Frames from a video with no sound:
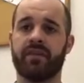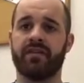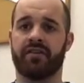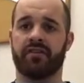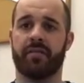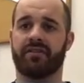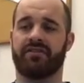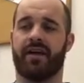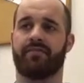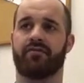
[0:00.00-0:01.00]
Talk about
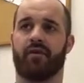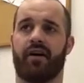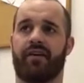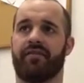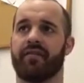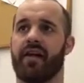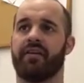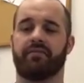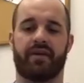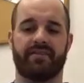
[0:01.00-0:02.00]
chapter 12,
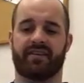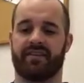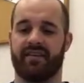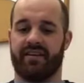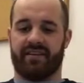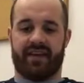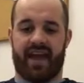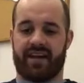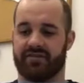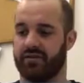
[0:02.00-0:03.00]
basically the
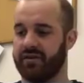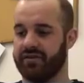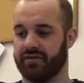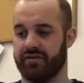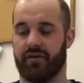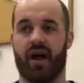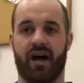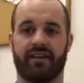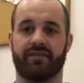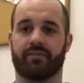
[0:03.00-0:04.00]
actual internal
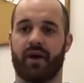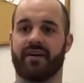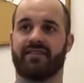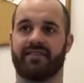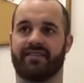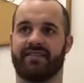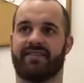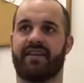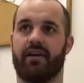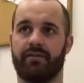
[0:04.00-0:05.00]
audit process
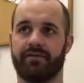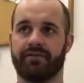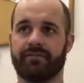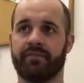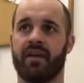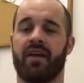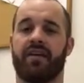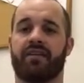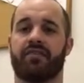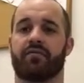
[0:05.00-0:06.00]
itself,
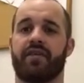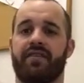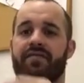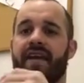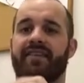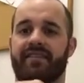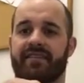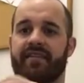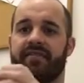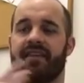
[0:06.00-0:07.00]
the three phases
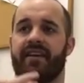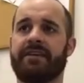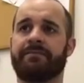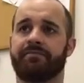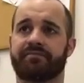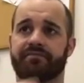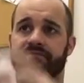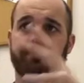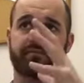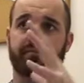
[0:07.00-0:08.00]
of the
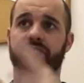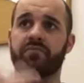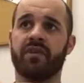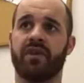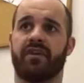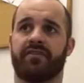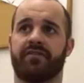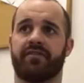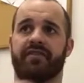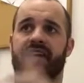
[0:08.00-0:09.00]

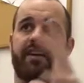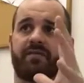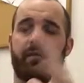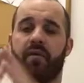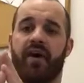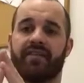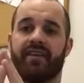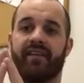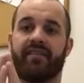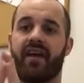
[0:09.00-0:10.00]
assurance engagement
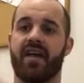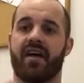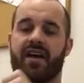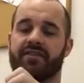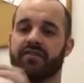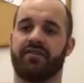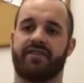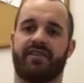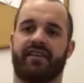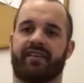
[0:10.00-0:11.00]
process. I told you to
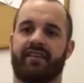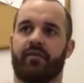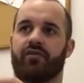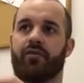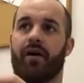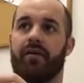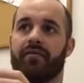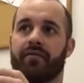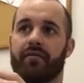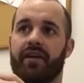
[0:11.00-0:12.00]
see Exhibit
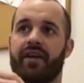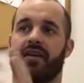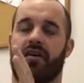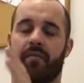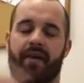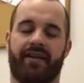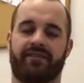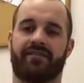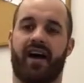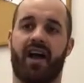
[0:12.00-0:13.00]
12.3 on
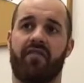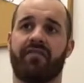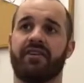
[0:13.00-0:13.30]
page 5.